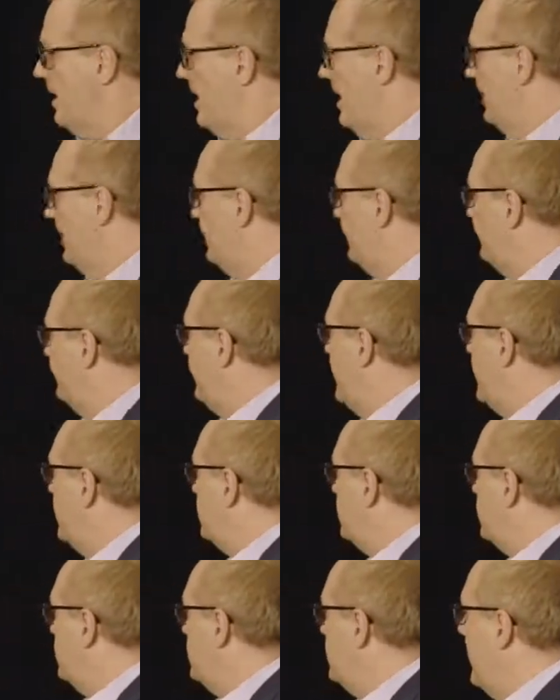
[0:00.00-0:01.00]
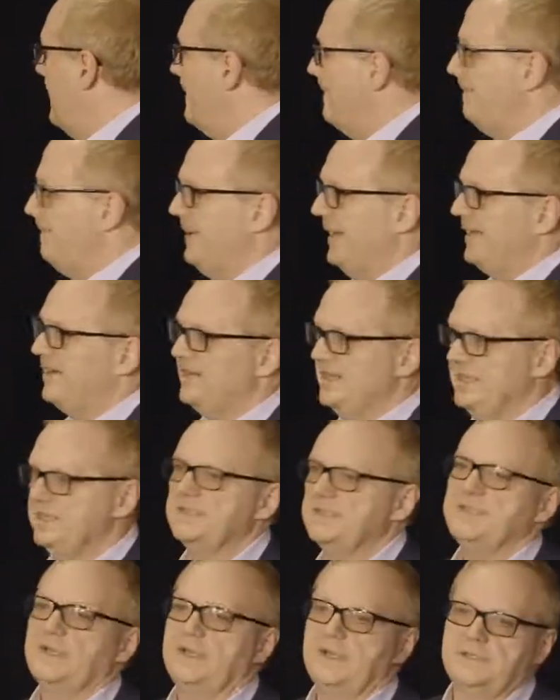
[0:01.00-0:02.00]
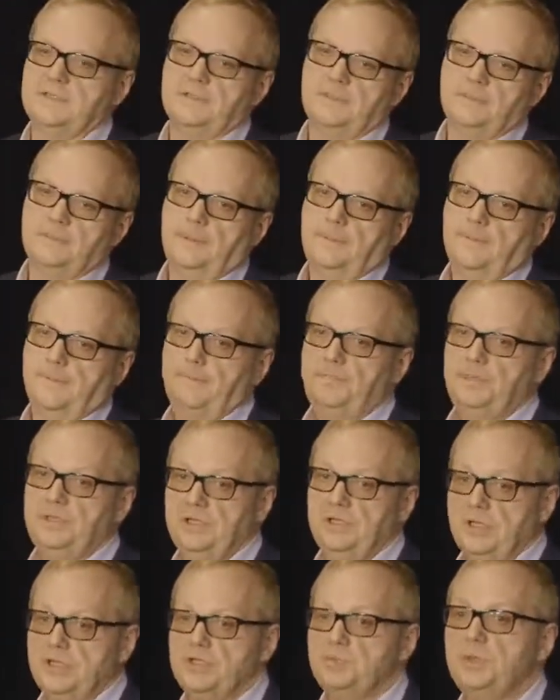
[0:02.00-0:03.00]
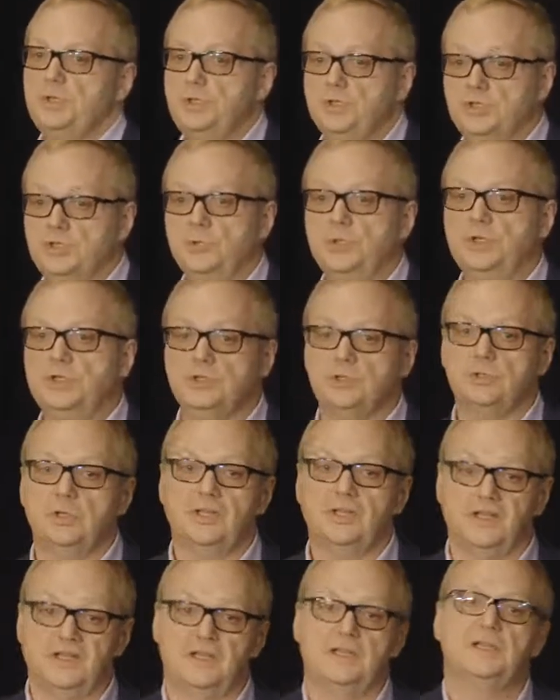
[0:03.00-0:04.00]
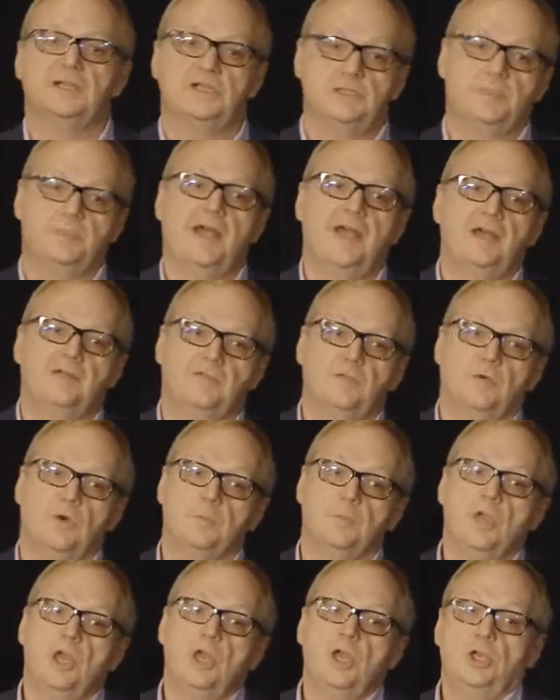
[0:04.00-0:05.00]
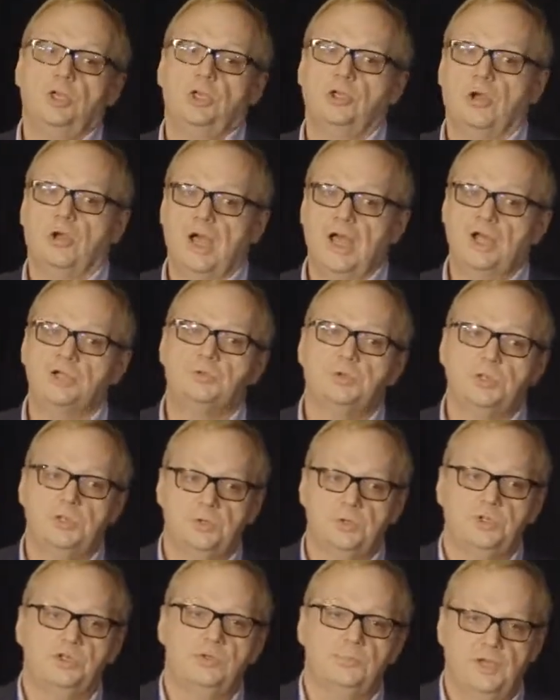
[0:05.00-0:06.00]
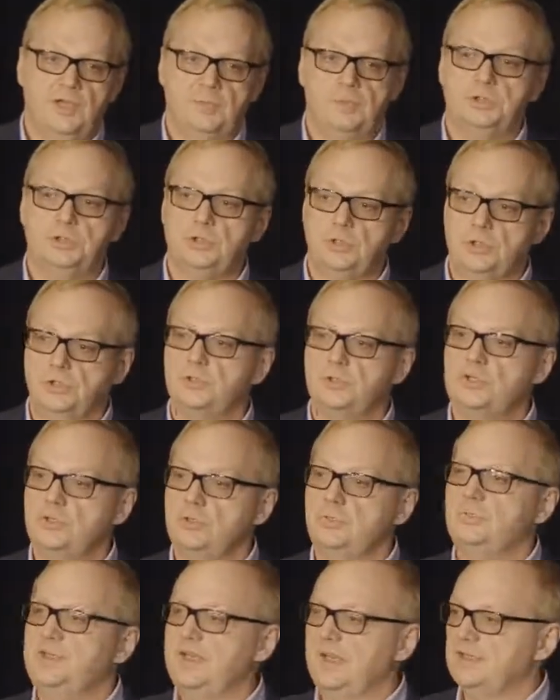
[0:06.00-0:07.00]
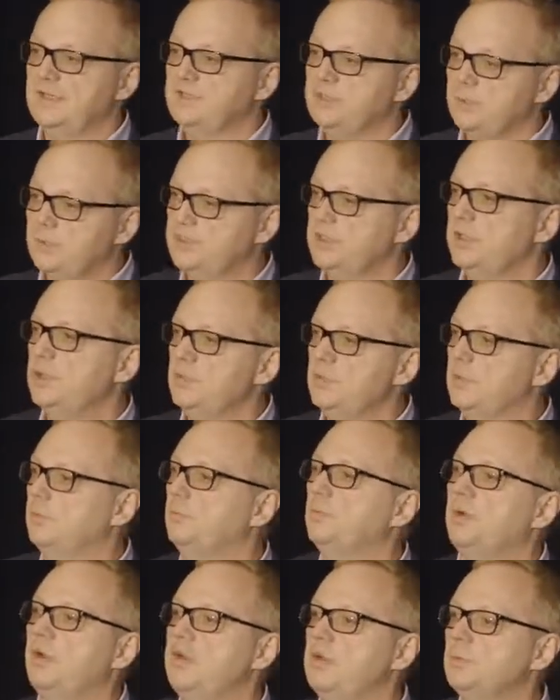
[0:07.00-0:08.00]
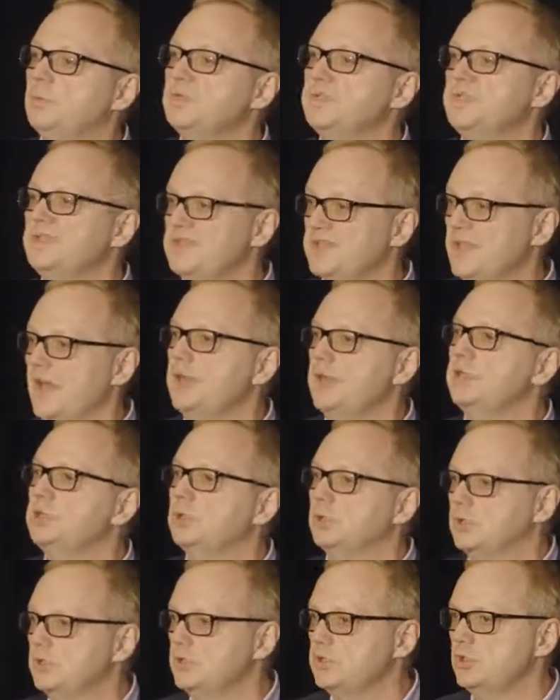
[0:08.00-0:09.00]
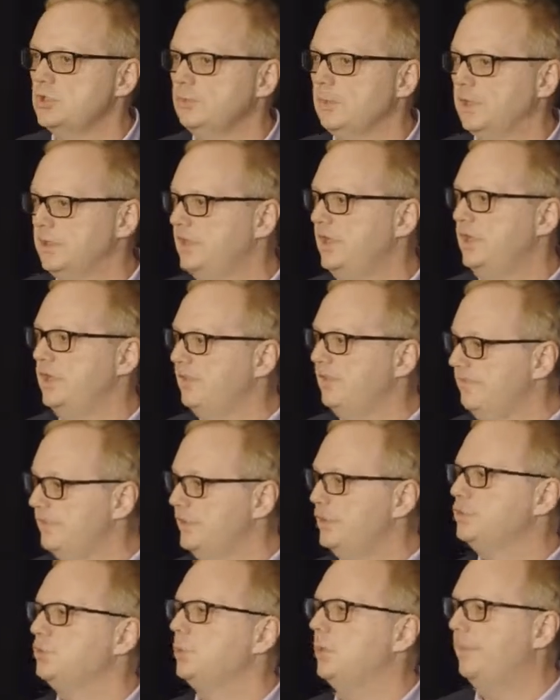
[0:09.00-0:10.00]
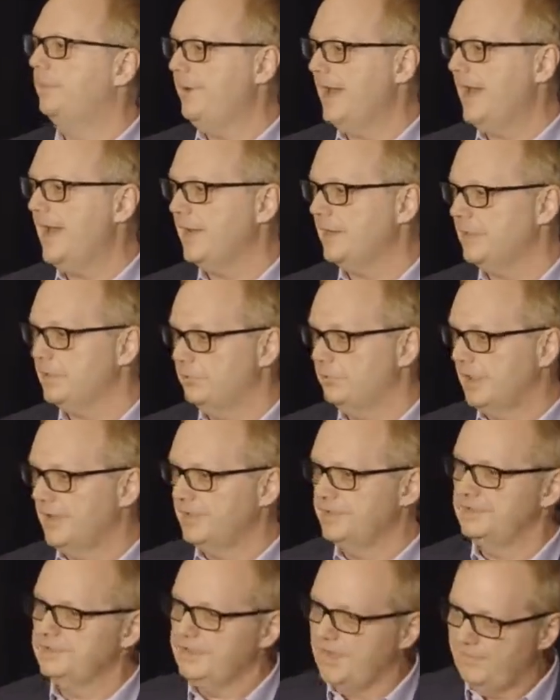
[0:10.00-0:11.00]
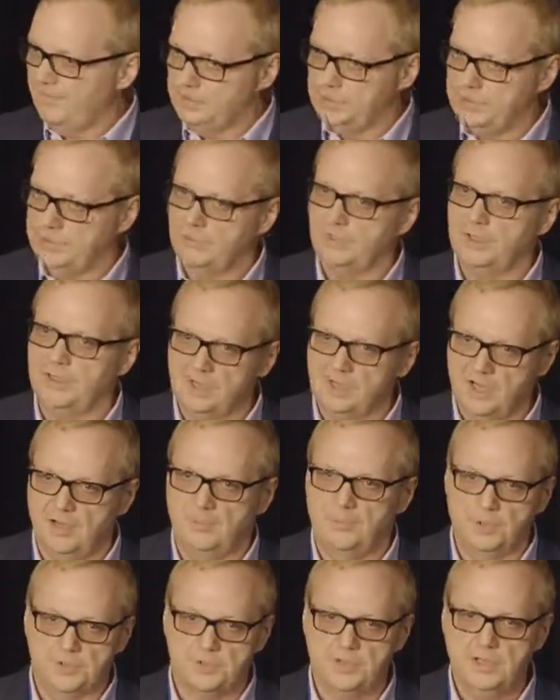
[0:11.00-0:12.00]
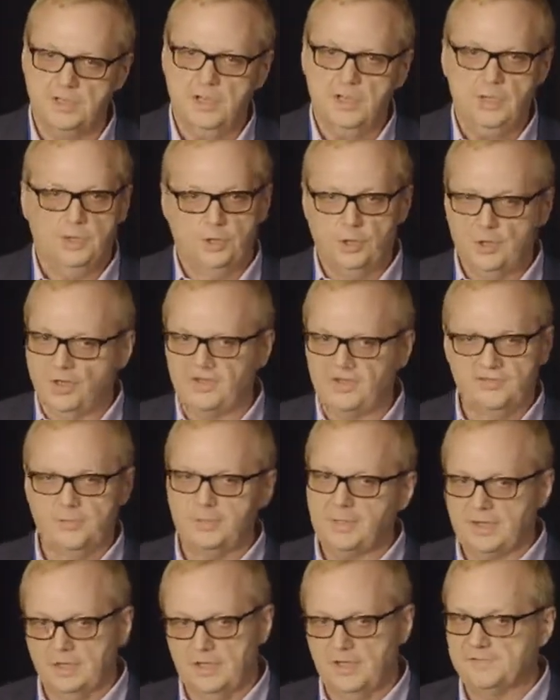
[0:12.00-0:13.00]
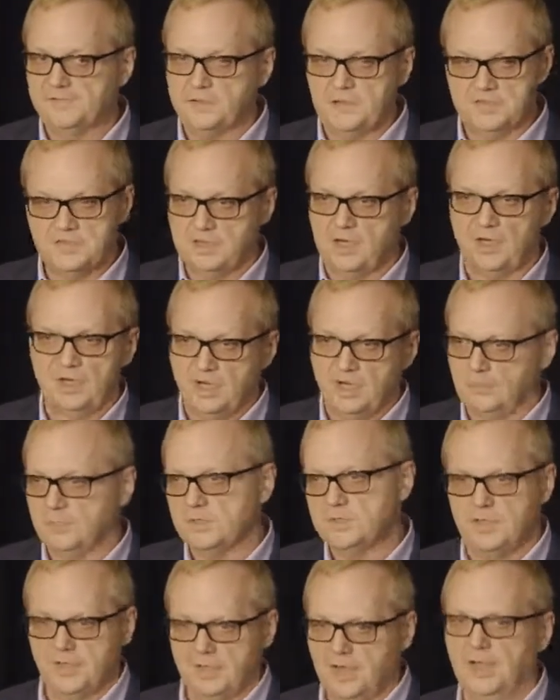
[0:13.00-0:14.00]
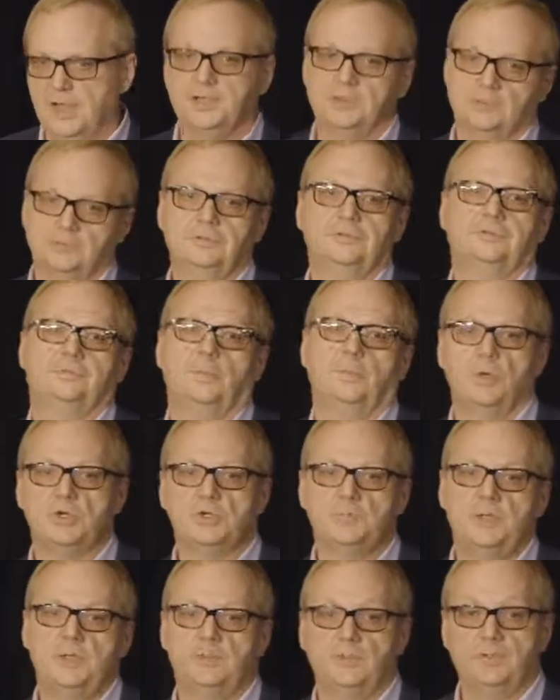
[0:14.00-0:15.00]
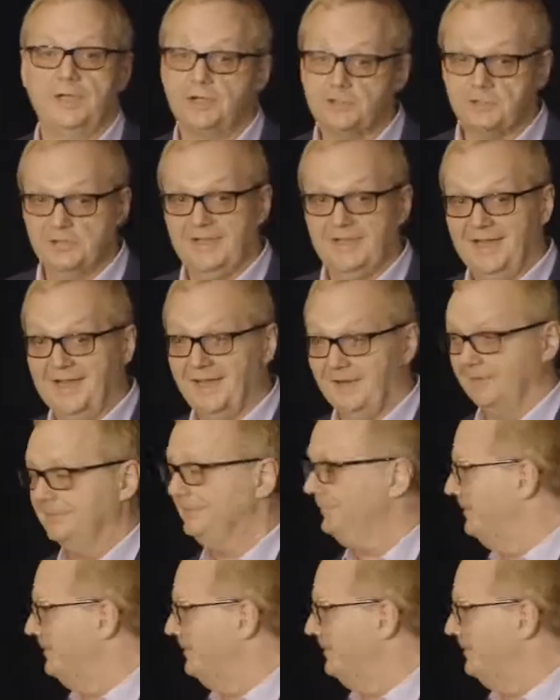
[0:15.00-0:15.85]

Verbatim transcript: And then finally, better insights. Because when you switch to an analytics platform, you're actually going to be able to consume data the way the human brain was designed to consume it, in a visual pattern rather than having to look at numbers. Not everybody loves to stare at numbers like I do. Most people actually hate it.